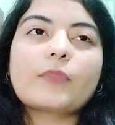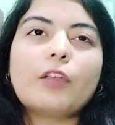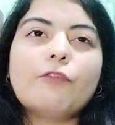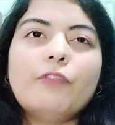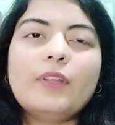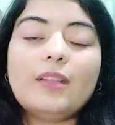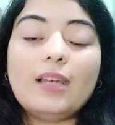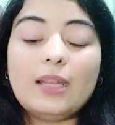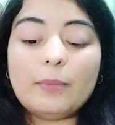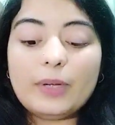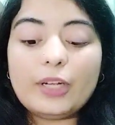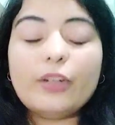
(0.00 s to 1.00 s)
with
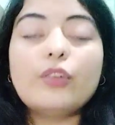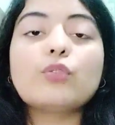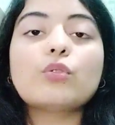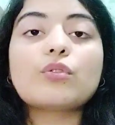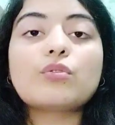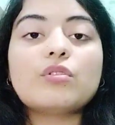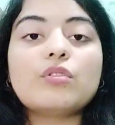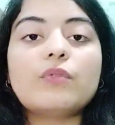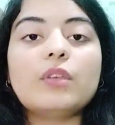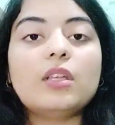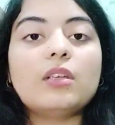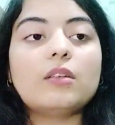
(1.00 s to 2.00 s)
limited resources
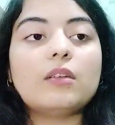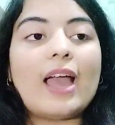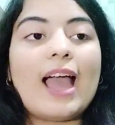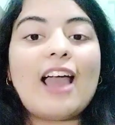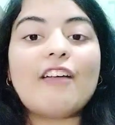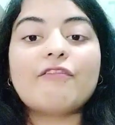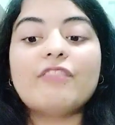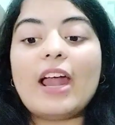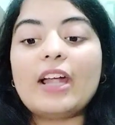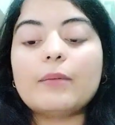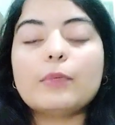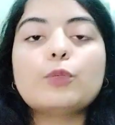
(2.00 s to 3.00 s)
we have
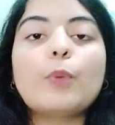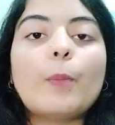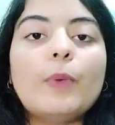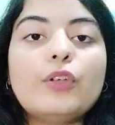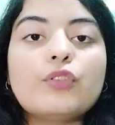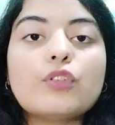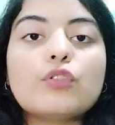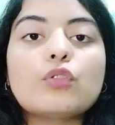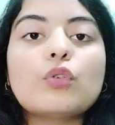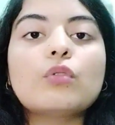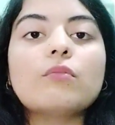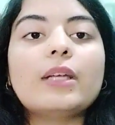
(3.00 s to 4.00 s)
that much population,
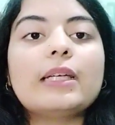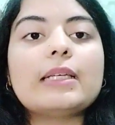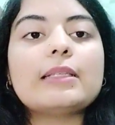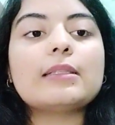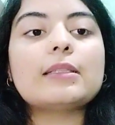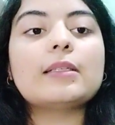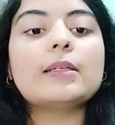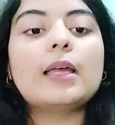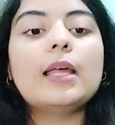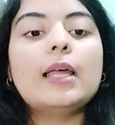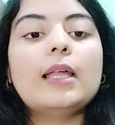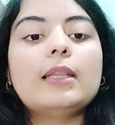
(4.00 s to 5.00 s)
so it is
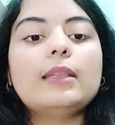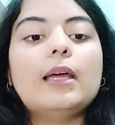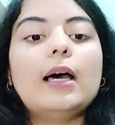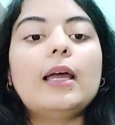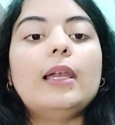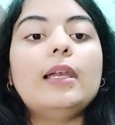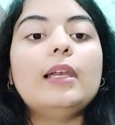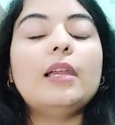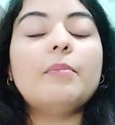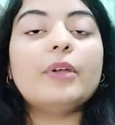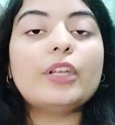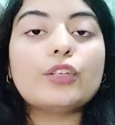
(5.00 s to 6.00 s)
the
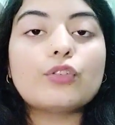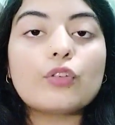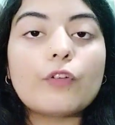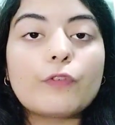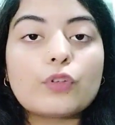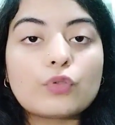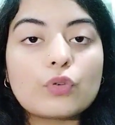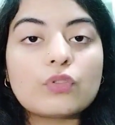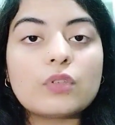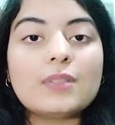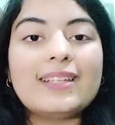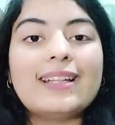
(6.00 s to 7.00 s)
limitation of
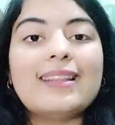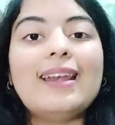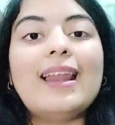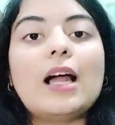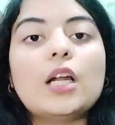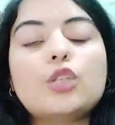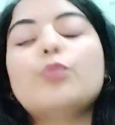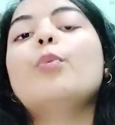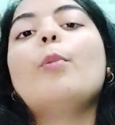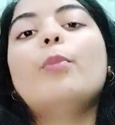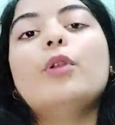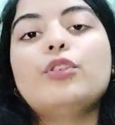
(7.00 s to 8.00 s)
resources that the large
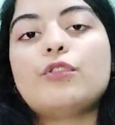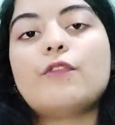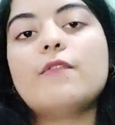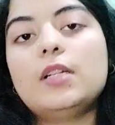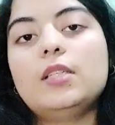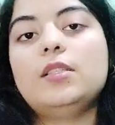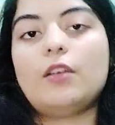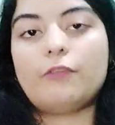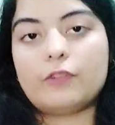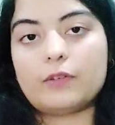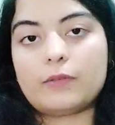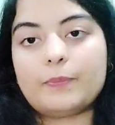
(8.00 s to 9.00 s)
population will suffer.